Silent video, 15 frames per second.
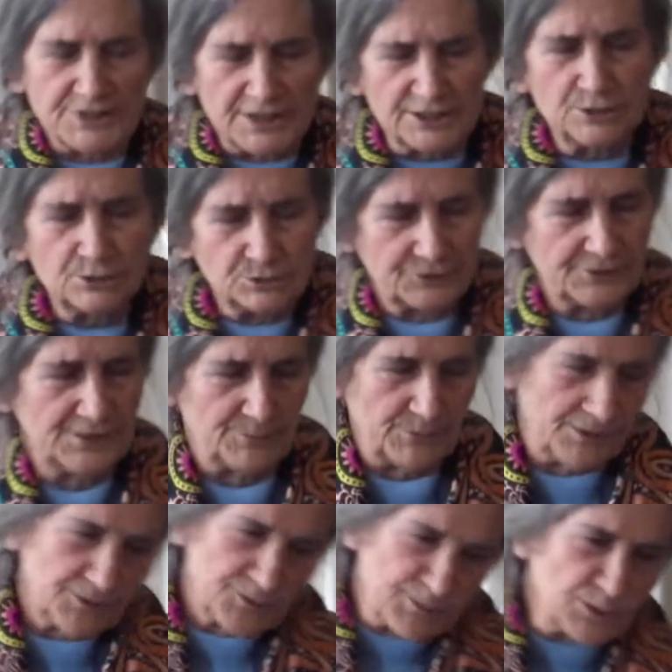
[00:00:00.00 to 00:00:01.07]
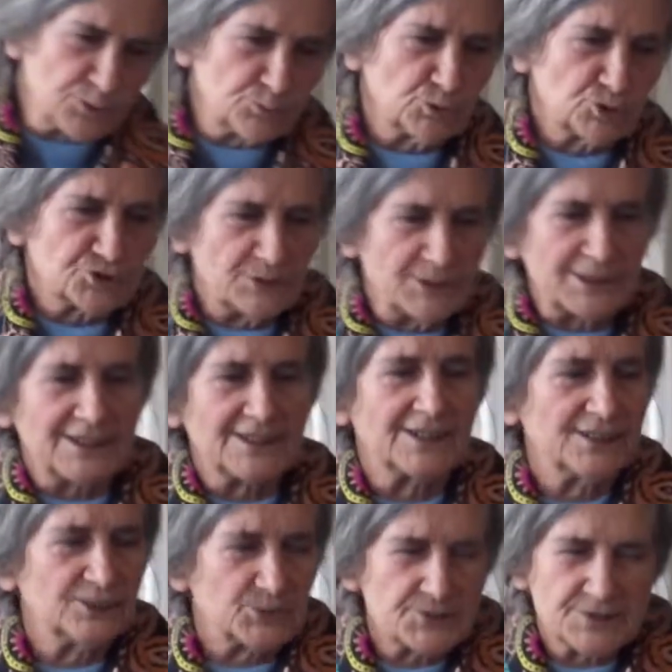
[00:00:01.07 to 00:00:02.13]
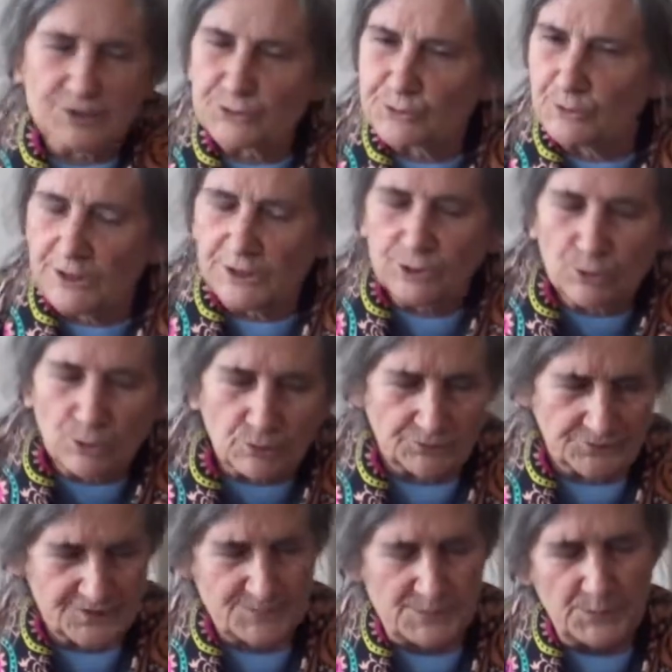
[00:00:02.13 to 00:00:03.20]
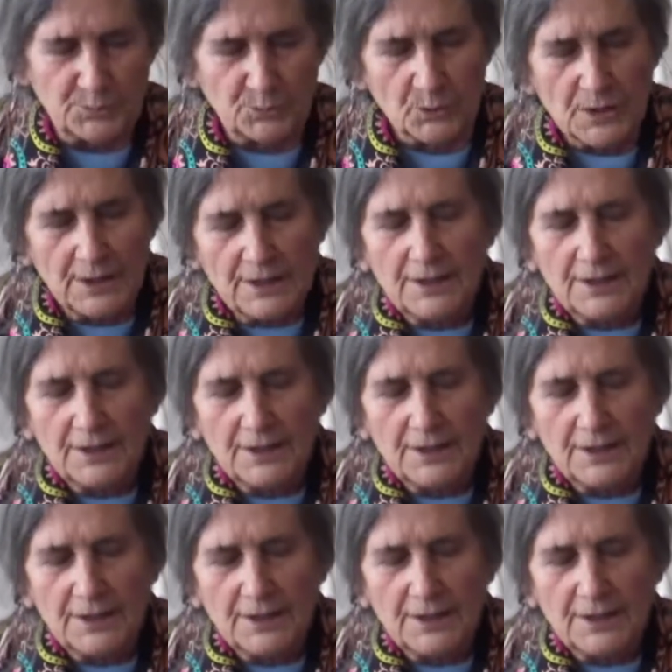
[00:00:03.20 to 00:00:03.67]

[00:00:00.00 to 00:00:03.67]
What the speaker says: I know them. I spent 2 years at IARC, so I know these people.